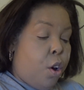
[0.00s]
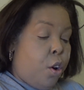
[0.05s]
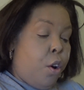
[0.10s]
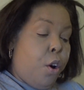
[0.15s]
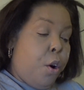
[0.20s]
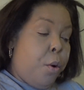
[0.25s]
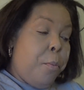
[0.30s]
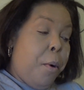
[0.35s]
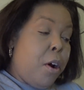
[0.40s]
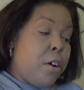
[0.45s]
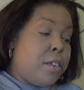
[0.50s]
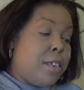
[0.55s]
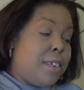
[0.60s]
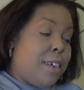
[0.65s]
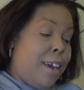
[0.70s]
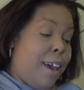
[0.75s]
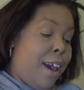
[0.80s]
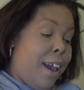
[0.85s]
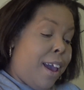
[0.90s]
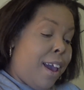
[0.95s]
Laura
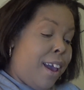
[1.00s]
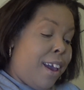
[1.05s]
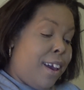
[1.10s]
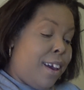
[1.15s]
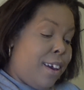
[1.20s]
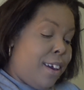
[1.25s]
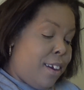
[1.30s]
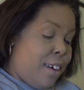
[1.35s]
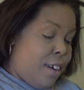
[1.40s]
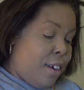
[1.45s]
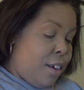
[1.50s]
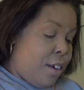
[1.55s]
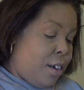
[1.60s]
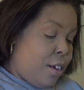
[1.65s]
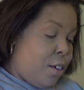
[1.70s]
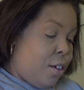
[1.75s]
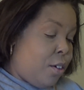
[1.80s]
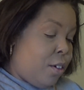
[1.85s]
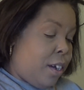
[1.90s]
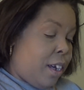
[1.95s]
Mercier,
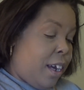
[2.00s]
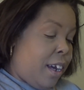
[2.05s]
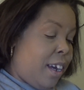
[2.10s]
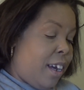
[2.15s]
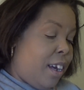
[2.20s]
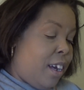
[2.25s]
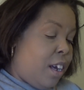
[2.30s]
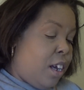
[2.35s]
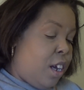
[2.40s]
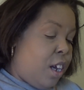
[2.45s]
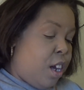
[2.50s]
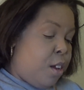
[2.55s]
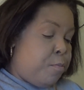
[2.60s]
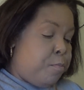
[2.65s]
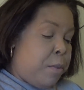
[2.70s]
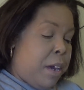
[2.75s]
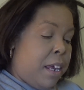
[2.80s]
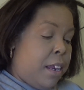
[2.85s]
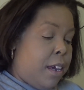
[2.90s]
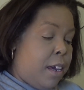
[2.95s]
okay,
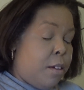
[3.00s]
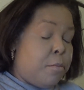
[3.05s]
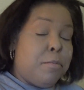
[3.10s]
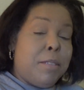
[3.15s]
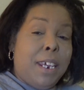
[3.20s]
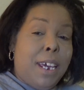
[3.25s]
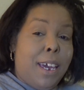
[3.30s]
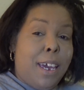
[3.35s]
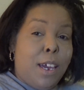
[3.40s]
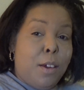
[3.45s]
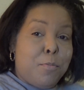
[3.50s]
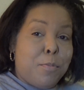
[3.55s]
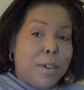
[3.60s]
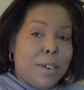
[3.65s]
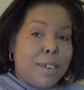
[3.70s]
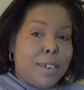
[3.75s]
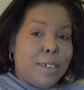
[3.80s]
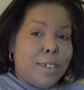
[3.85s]
in medium deep.